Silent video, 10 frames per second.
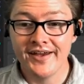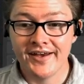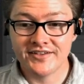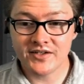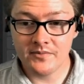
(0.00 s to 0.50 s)

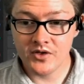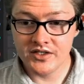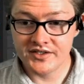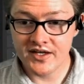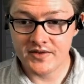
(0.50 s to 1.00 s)
So I'm going to
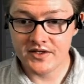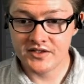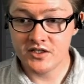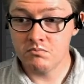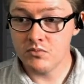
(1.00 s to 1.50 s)
set this
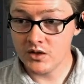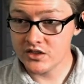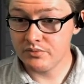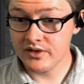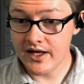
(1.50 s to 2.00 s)
to
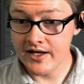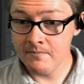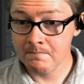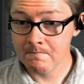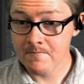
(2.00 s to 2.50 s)
multiply,
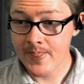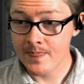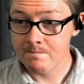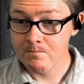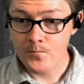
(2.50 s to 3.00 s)

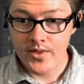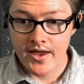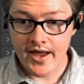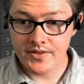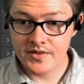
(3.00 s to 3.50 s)

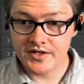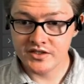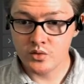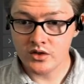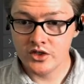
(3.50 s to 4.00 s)
and this
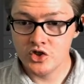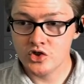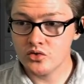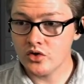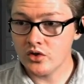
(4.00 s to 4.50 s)
will
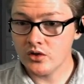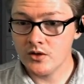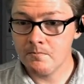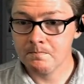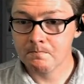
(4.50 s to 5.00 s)
control.
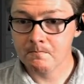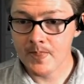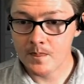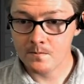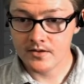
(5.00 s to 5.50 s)

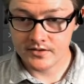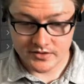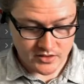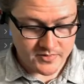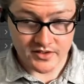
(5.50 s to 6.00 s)

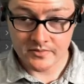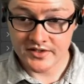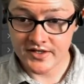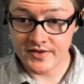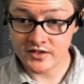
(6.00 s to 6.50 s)
So let me
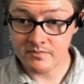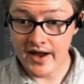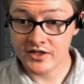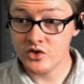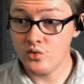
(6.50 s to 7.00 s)
set this
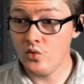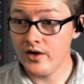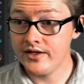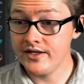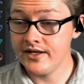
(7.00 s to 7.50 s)
back to
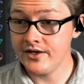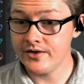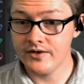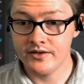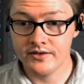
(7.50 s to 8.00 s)
1
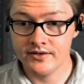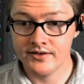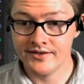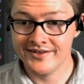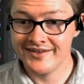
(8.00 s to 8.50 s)
here.
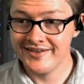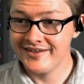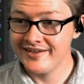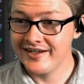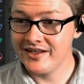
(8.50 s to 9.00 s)

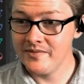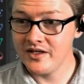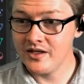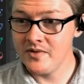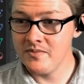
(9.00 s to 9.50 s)
And
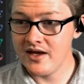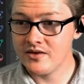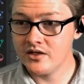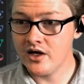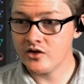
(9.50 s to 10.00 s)
let me make the
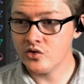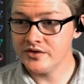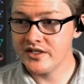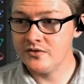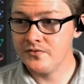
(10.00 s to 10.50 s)
knotholes
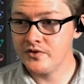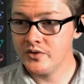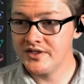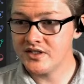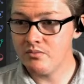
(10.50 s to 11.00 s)

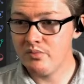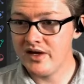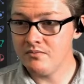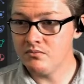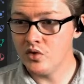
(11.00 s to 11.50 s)
influence a bit
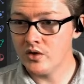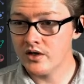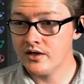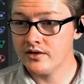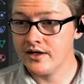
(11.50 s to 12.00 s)

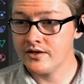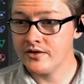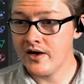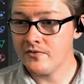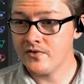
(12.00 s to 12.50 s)
more. I don't know
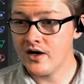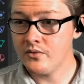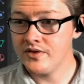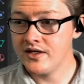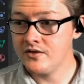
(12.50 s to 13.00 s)
how far I
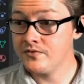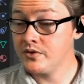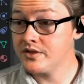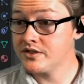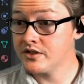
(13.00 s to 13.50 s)
want the
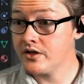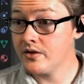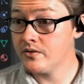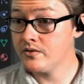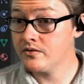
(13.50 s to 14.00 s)
influence to
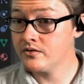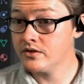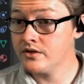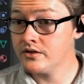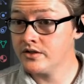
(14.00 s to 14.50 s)
go.
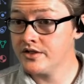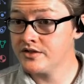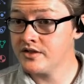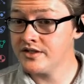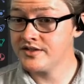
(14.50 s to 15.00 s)
Well,
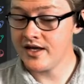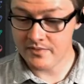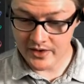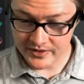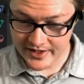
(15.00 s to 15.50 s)
let's say about like